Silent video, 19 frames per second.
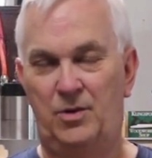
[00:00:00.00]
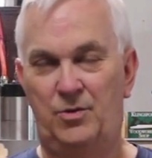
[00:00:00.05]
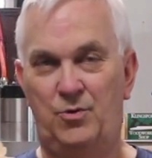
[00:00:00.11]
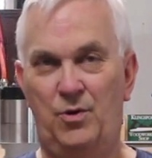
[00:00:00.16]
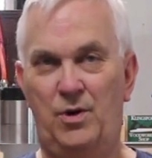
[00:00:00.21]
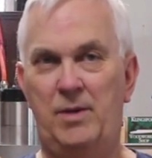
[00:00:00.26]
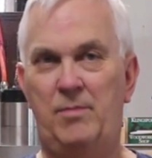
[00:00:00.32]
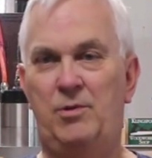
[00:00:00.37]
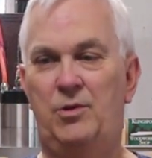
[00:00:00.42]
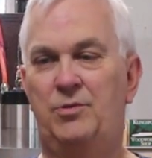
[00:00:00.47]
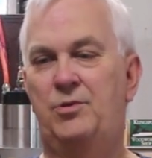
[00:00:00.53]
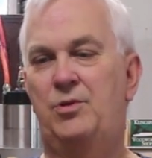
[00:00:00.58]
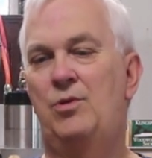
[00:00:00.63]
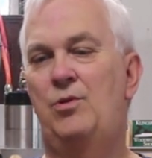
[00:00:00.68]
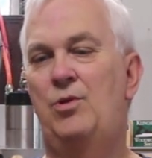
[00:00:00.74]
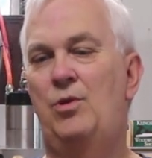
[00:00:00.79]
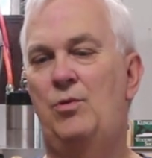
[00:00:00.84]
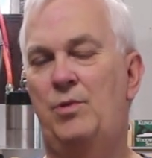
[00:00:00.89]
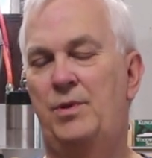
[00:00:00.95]
Dremel
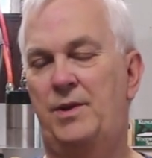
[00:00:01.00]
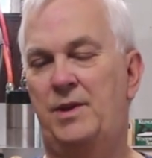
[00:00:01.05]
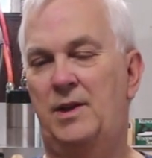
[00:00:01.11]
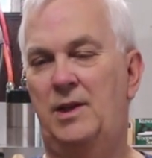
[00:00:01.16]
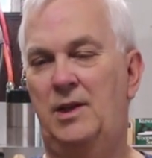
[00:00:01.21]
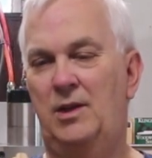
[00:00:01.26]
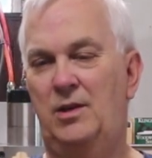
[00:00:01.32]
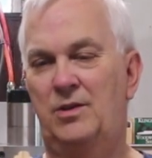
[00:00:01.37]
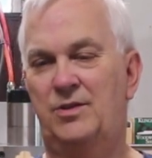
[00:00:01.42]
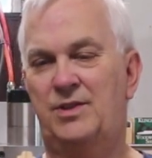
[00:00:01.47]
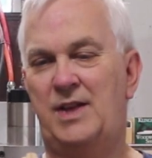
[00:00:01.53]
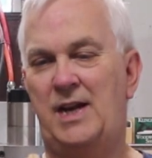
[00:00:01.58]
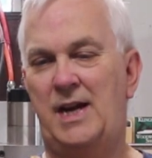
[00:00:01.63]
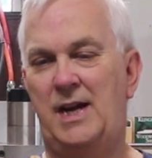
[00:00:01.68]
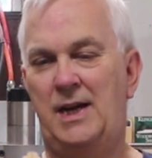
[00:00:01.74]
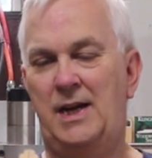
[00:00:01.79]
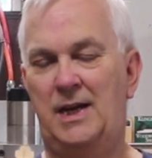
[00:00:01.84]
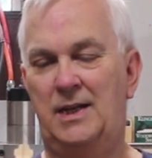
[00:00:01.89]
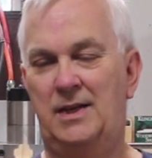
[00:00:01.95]
tool with a little
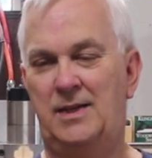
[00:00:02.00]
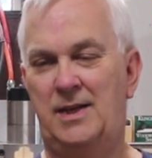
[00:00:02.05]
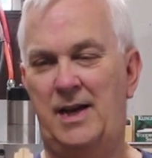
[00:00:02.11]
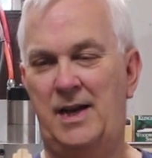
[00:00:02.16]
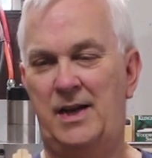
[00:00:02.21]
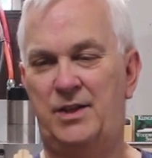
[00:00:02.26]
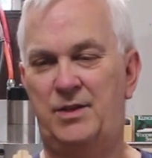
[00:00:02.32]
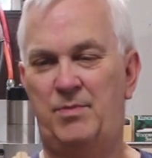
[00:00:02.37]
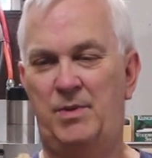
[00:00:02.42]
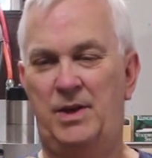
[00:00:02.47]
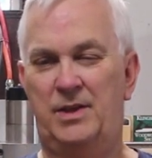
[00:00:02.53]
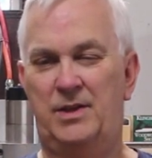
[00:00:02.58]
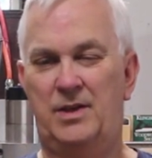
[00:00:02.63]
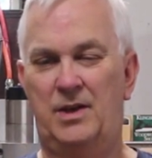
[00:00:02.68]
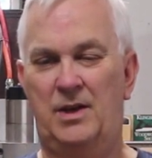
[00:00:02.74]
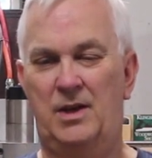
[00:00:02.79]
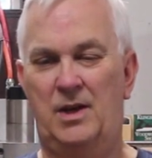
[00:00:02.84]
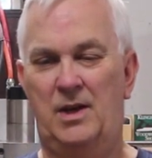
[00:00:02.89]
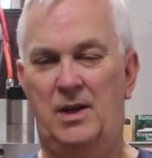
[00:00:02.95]
sanding
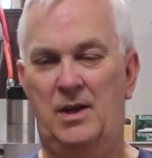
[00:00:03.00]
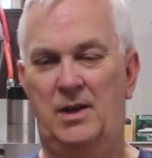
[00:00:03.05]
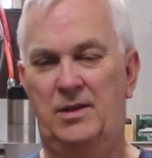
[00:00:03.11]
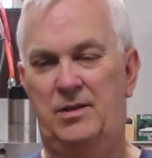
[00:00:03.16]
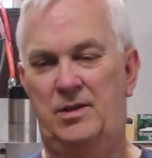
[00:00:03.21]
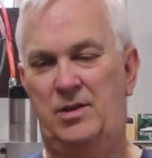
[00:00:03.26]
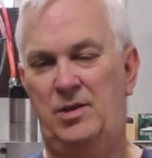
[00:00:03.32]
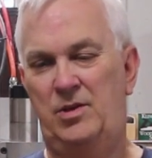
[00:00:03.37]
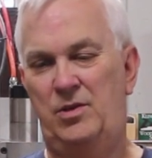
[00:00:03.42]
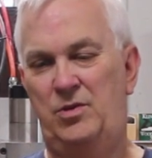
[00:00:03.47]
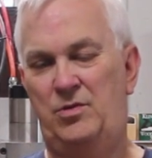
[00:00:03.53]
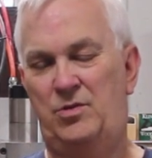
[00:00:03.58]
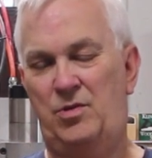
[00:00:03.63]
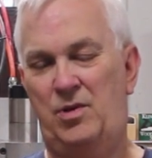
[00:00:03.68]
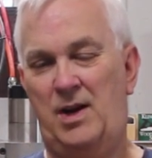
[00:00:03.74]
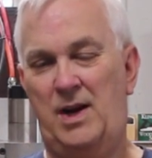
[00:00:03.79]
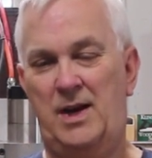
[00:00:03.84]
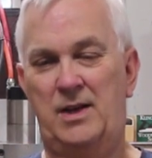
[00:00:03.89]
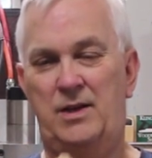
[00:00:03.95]
attachment to
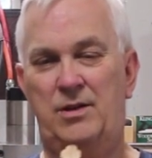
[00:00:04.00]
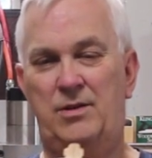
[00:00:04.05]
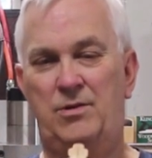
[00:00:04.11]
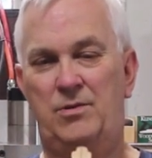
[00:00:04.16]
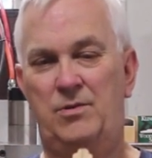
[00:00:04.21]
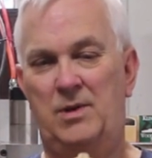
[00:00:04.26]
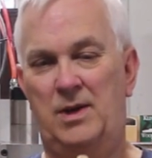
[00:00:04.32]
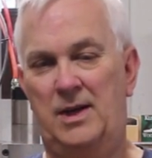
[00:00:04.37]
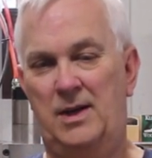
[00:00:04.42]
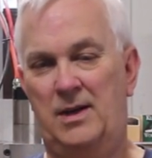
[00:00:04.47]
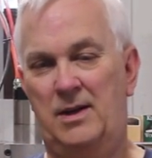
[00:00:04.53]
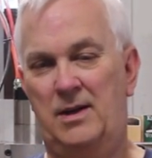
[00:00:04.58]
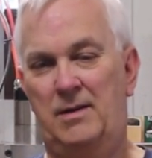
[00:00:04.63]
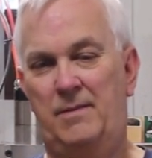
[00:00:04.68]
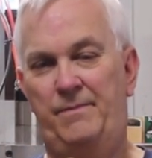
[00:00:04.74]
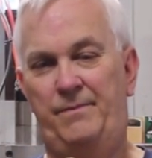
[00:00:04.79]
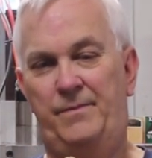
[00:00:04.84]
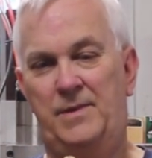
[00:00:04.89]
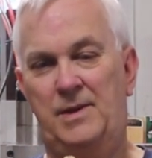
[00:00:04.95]
try to uh,